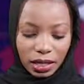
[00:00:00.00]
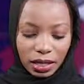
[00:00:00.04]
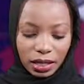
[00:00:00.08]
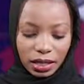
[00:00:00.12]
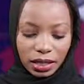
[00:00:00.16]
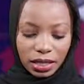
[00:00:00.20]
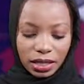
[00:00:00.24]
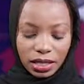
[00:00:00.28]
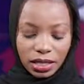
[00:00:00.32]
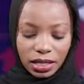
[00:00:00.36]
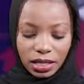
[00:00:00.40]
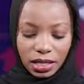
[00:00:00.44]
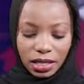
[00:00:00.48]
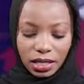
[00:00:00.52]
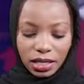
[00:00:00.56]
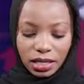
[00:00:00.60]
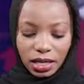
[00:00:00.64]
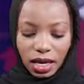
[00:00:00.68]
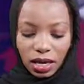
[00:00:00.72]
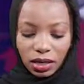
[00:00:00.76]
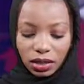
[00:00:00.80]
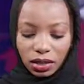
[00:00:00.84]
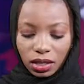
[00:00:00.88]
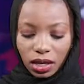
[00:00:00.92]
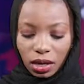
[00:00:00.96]
The State
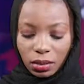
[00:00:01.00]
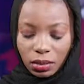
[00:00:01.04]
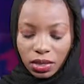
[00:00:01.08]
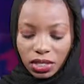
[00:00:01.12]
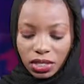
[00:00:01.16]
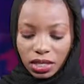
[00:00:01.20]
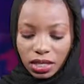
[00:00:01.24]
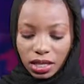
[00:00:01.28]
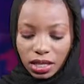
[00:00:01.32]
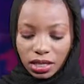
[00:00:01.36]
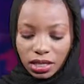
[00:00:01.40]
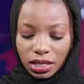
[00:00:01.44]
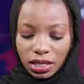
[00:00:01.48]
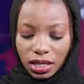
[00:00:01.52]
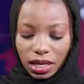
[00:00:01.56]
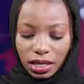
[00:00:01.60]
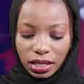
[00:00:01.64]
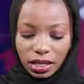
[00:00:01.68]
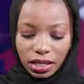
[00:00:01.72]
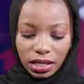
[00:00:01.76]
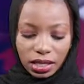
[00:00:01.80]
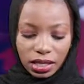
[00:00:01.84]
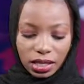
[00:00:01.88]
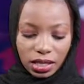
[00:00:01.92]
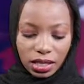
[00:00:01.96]
Health Commissioner
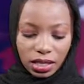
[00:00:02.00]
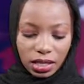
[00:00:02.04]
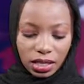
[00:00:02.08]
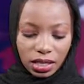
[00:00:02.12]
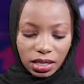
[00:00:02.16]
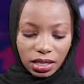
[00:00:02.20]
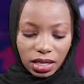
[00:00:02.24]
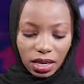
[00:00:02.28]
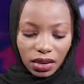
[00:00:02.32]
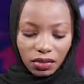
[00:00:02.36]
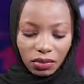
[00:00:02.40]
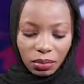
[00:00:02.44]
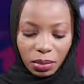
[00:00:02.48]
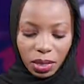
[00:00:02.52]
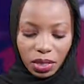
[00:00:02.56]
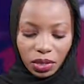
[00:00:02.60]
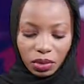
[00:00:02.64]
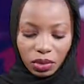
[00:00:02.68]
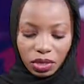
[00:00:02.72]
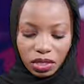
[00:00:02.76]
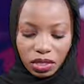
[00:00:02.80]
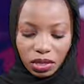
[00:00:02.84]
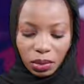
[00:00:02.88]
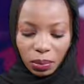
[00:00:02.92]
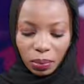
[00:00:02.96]
said the state government,
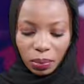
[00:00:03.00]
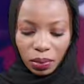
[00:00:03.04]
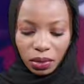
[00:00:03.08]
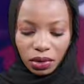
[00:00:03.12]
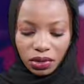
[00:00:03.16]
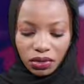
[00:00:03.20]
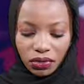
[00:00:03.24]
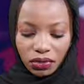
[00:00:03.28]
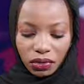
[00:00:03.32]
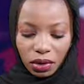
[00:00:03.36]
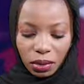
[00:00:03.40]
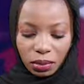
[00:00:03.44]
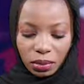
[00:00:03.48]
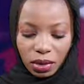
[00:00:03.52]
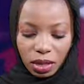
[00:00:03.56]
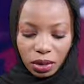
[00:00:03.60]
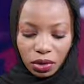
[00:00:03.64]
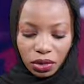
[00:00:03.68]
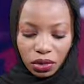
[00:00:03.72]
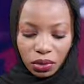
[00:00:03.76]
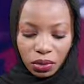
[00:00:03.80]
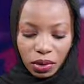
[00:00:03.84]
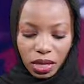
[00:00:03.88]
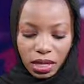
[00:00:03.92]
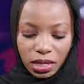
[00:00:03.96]
with support from the
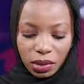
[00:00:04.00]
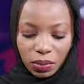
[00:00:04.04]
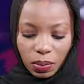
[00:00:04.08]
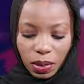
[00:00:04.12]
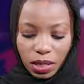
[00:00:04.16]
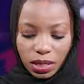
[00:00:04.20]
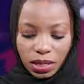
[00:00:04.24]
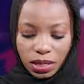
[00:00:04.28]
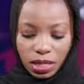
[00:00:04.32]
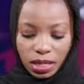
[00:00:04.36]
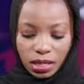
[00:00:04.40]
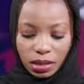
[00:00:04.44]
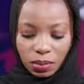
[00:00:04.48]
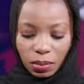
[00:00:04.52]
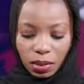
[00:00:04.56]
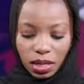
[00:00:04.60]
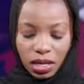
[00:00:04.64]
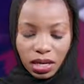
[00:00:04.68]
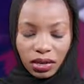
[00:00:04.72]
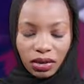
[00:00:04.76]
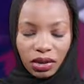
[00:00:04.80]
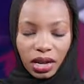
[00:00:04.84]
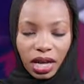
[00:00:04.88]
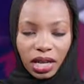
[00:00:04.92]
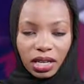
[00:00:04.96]
U.S. President's
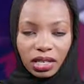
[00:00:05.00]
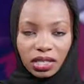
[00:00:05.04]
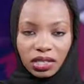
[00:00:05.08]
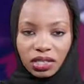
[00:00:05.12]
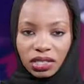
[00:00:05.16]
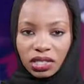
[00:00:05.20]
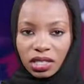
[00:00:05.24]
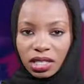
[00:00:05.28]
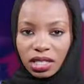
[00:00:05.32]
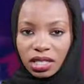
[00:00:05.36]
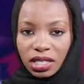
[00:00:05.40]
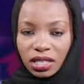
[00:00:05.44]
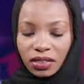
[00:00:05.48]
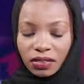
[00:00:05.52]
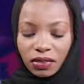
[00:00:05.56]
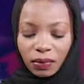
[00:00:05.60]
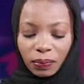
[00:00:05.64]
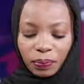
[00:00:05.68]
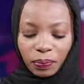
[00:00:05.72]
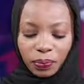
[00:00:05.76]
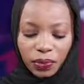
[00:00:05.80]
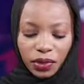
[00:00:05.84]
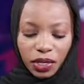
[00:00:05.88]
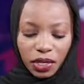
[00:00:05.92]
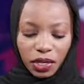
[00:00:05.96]
Malaria Initiative,
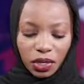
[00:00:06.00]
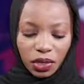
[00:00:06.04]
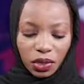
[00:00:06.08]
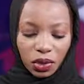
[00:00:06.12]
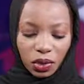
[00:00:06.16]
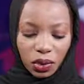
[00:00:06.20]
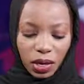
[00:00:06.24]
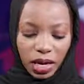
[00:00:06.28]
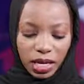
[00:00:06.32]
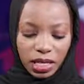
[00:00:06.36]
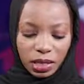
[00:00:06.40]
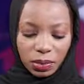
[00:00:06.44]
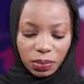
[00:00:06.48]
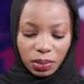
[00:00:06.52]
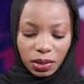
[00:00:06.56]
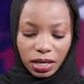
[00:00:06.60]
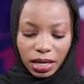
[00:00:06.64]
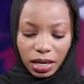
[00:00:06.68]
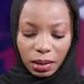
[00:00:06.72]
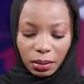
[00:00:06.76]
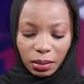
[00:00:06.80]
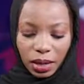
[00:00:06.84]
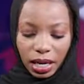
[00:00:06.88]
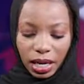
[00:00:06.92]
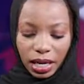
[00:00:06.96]

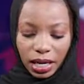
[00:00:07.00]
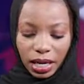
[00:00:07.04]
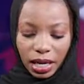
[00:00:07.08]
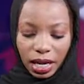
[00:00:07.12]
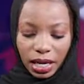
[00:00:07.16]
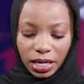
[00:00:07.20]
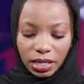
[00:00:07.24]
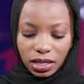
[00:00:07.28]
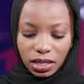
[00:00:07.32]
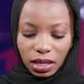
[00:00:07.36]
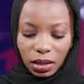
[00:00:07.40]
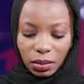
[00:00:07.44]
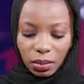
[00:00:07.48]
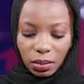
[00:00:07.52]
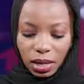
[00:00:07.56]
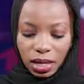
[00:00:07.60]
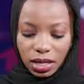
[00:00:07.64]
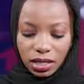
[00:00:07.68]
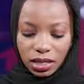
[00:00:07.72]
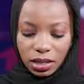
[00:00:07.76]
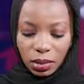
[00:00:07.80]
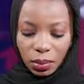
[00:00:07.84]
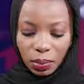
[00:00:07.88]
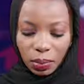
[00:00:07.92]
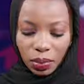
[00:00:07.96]
USPMI, has
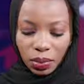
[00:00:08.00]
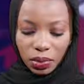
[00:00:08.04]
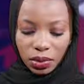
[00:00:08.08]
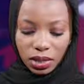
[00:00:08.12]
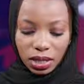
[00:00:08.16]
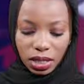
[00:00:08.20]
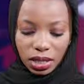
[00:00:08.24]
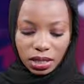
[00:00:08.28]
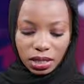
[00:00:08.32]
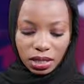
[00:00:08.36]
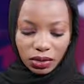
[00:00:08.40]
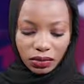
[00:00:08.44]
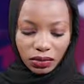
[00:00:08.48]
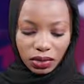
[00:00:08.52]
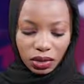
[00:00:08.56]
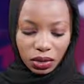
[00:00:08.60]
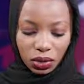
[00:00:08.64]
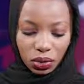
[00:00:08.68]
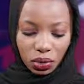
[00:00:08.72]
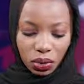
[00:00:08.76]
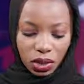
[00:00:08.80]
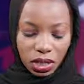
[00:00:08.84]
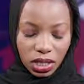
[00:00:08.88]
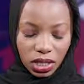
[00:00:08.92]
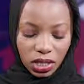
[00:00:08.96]
commenced the process of the
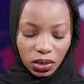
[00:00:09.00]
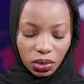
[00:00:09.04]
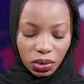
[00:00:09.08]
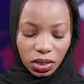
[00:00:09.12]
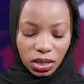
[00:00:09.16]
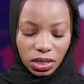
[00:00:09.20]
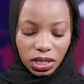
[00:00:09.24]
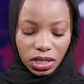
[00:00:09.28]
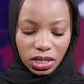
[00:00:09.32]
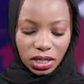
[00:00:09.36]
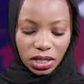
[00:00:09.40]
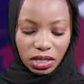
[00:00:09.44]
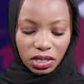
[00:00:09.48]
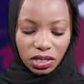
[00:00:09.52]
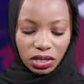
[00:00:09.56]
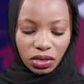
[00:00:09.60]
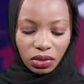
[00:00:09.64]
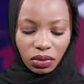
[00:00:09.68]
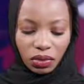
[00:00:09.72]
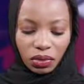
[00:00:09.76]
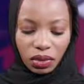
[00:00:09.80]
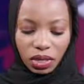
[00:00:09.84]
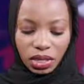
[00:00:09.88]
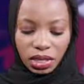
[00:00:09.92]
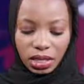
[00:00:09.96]
2020
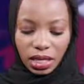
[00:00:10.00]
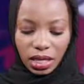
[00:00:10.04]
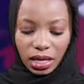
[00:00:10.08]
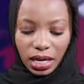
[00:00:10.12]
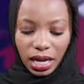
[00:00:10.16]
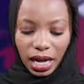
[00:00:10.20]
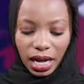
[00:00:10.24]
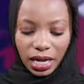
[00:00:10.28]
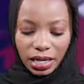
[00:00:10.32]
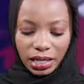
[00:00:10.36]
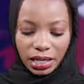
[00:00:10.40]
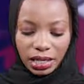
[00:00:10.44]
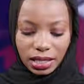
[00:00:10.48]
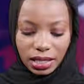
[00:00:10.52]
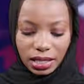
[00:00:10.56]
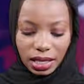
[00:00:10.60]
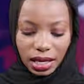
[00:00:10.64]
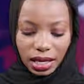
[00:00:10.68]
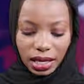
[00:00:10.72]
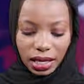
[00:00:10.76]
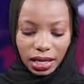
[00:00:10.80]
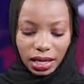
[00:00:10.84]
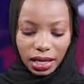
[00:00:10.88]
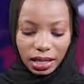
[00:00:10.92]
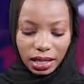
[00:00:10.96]
Integrated
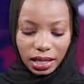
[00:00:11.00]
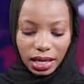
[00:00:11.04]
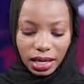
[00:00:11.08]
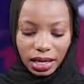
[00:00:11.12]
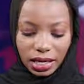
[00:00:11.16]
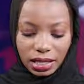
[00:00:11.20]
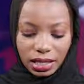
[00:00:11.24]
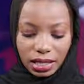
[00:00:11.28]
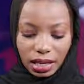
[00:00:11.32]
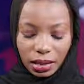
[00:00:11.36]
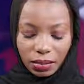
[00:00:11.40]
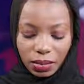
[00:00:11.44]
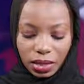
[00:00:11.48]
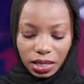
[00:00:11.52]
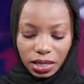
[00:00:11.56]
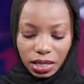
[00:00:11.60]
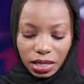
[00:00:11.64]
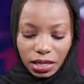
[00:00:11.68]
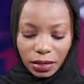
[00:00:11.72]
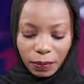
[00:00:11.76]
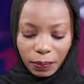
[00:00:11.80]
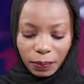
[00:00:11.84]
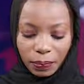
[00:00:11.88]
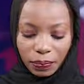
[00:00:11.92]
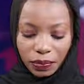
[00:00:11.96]
ITN and
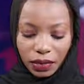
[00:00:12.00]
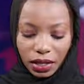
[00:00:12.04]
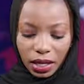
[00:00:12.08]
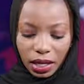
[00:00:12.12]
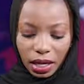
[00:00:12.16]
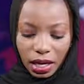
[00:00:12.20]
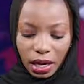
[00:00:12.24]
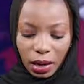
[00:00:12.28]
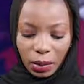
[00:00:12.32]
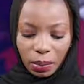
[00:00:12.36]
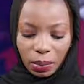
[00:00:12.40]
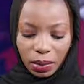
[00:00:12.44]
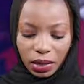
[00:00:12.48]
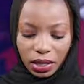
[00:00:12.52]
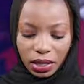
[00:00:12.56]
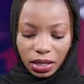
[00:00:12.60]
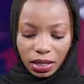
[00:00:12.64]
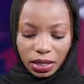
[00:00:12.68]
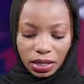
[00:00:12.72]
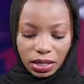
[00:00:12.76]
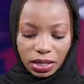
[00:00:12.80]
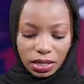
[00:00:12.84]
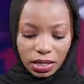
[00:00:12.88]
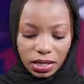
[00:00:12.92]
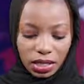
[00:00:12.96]
SMC campaign
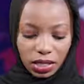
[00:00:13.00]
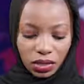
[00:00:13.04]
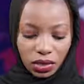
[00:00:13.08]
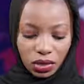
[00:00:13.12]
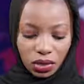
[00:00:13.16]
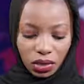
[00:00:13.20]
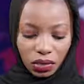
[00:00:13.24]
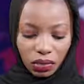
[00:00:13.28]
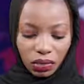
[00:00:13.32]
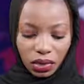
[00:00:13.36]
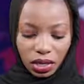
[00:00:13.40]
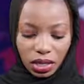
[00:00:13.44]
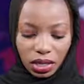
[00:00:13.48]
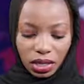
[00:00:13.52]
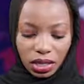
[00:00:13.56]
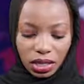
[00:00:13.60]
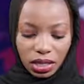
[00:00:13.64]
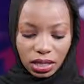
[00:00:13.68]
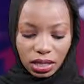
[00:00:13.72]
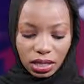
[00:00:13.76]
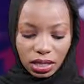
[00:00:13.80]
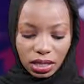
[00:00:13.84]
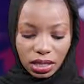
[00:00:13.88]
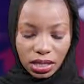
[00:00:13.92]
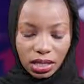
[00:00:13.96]
in the state to rid
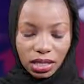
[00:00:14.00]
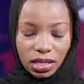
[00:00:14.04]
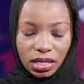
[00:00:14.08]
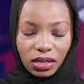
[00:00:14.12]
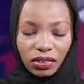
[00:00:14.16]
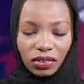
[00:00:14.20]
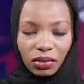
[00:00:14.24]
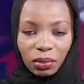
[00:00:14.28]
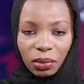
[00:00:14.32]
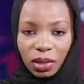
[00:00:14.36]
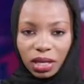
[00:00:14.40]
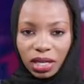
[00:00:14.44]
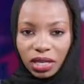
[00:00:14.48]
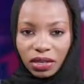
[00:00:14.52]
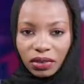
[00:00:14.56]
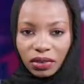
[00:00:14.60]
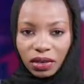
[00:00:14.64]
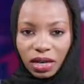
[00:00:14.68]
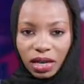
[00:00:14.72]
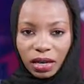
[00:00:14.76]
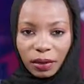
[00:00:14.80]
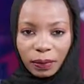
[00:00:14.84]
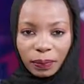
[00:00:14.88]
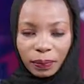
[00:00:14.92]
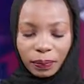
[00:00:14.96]
the state of
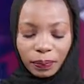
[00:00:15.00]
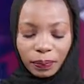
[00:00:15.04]
malaria.